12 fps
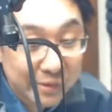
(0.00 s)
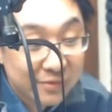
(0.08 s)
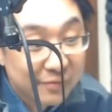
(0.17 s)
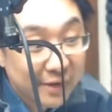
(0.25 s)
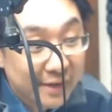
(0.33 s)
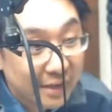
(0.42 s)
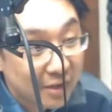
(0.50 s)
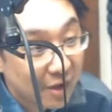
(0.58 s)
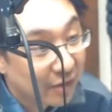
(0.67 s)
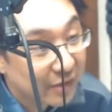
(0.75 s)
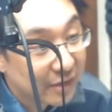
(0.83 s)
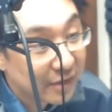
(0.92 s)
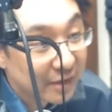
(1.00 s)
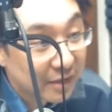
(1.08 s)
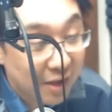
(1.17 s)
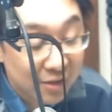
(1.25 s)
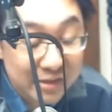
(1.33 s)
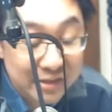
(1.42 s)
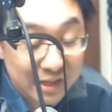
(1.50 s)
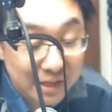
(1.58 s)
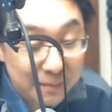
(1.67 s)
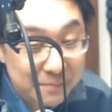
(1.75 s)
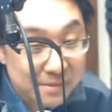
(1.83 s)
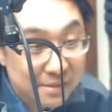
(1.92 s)
we're inviting all the
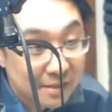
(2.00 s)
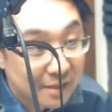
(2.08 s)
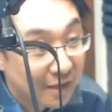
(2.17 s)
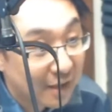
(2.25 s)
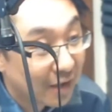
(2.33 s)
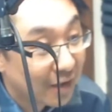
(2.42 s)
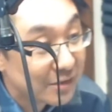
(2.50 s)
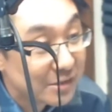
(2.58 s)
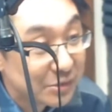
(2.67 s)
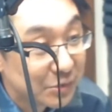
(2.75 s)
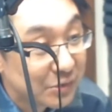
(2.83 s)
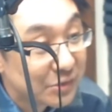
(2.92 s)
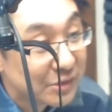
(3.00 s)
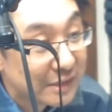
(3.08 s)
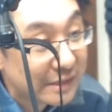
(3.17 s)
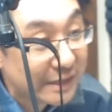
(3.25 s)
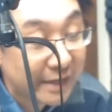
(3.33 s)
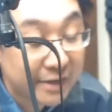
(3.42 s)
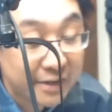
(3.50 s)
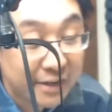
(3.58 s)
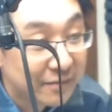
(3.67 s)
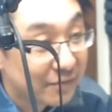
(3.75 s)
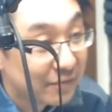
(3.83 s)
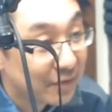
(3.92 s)
teams, all the students in the
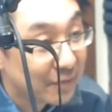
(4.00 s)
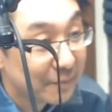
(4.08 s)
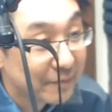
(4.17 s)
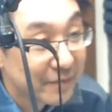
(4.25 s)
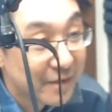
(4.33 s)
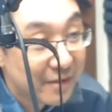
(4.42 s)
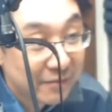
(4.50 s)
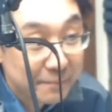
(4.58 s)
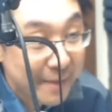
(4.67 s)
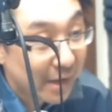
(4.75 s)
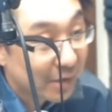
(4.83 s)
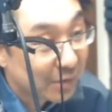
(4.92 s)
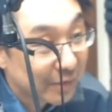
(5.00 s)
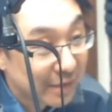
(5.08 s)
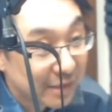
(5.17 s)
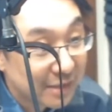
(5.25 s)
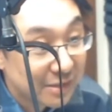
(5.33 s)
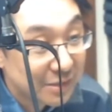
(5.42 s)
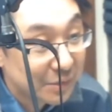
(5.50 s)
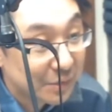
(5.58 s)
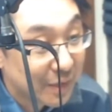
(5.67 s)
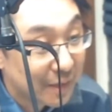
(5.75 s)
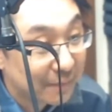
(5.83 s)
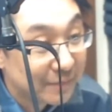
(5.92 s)
area from Battle Creek
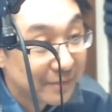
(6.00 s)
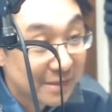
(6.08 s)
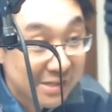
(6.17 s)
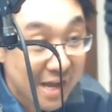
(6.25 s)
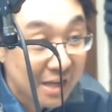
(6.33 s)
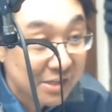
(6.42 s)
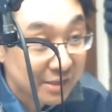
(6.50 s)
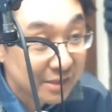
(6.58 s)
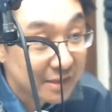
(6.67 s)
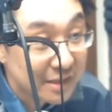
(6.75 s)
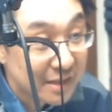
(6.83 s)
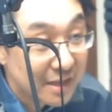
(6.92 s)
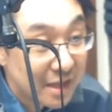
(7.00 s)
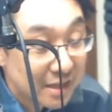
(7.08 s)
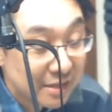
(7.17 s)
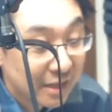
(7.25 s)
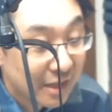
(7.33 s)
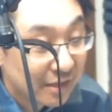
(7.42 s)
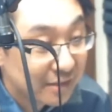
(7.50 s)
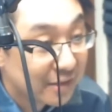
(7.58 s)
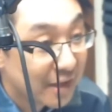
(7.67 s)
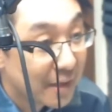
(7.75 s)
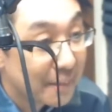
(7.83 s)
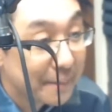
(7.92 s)
to Jackson to
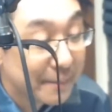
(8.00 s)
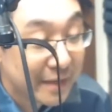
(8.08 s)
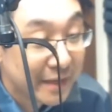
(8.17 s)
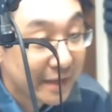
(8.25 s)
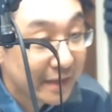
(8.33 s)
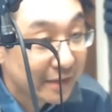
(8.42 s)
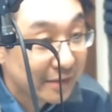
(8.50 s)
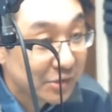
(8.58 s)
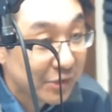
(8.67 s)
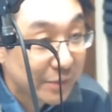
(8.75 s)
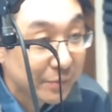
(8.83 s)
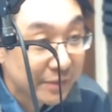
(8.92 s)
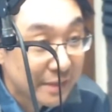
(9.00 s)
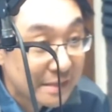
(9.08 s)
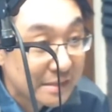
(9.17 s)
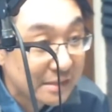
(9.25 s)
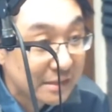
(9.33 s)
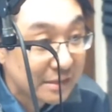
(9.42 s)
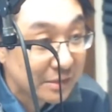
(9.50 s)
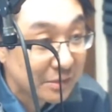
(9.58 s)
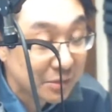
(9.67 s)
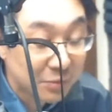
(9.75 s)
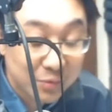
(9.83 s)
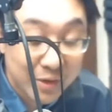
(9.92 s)
come and train with us.
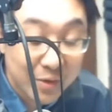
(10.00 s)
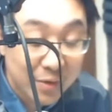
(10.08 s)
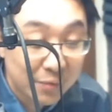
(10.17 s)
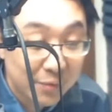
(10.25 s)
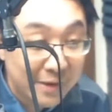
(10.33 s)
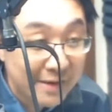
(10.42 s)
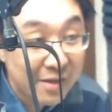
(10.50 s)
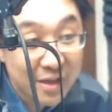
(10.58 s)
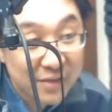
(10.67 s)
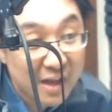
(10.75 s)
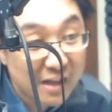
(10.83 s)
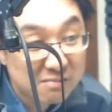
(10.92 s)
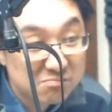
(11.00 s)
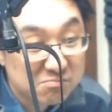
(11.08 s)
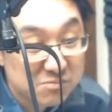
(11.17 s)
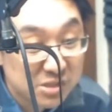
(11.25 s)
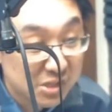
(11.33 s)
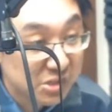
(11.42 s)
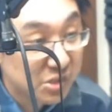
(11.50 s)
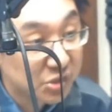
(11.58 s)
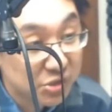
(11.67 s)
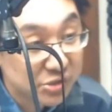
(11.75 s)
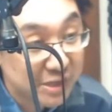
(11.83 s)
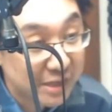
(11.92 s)
To right now, I've got 6
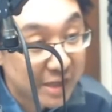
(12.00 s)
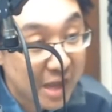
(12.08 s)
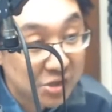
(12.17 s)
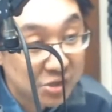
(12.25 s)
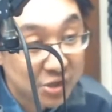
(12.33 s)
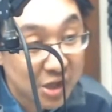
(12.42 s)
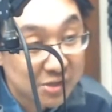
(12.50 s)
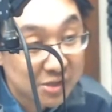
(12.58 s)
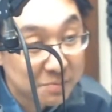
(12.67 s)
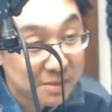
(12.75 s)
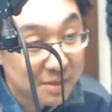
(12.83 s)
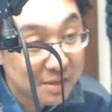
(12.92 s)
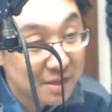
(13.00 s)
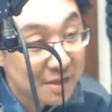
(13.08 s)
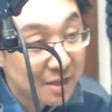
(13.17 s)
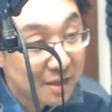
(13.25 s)
interns at Castor Concepts.